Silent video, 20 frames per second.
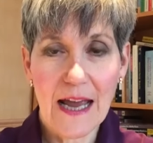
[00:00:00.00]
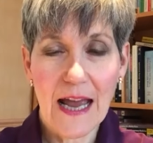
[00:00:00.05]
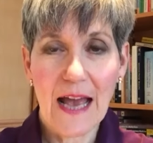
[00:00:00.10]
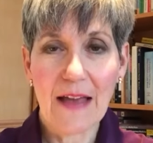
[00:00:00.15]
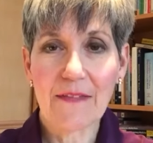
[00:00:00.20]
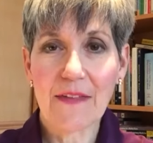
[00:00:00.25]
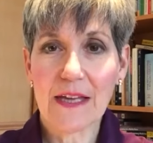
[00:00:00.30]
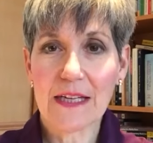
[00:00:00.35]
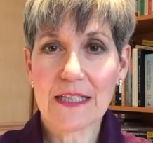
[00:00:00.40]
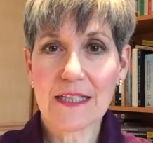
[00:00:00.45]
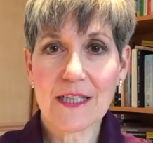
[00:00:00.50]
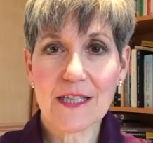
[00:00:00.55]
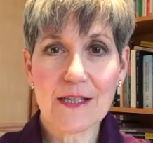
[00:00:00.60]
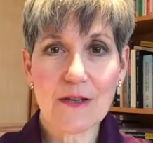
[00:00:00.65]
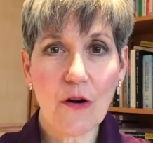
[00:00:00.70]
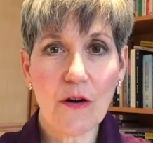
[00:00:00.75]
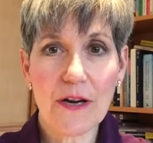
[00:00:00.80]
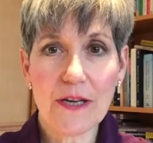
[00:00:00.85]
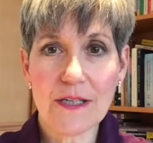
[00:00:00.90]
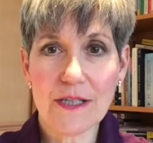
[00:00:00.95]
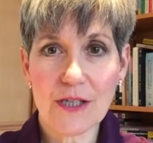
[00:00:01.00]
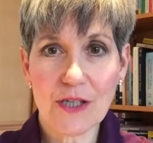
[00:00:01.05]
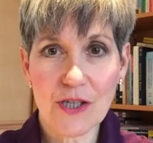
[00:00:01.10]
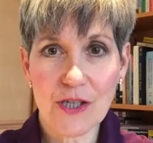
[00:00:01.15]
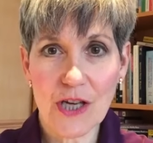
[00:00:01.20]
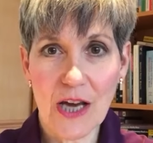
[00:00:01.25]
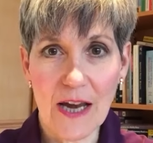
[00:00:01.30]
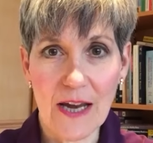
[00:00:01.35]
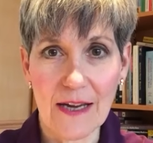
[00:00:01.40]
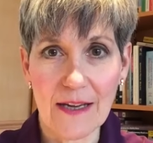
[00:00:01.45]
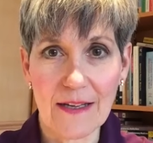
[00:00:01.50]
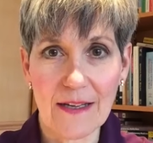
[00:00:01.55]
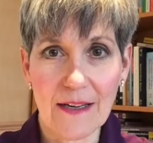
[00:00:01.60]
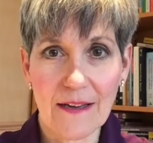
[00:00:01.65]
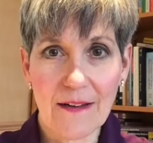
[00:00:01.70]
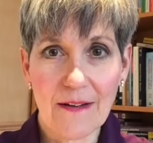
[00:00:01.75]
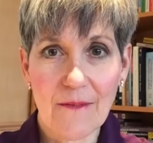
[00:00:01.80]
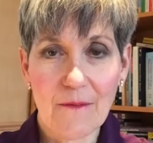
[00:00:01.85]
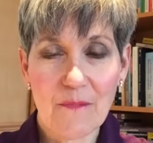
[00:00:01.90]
and then it started to shake.